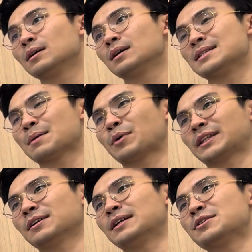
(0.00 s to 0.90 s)
Is that
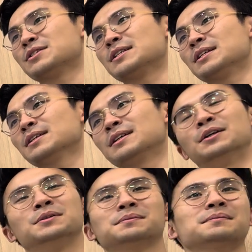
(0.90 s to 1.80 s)
practical electricity?
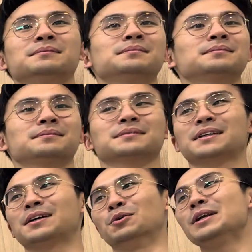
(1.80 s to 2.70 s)
No.
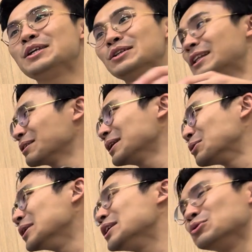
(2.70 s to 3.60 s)
Literally
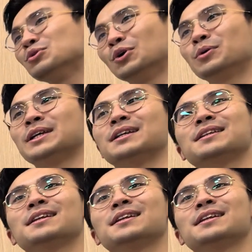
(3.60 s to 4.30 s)
only you know it.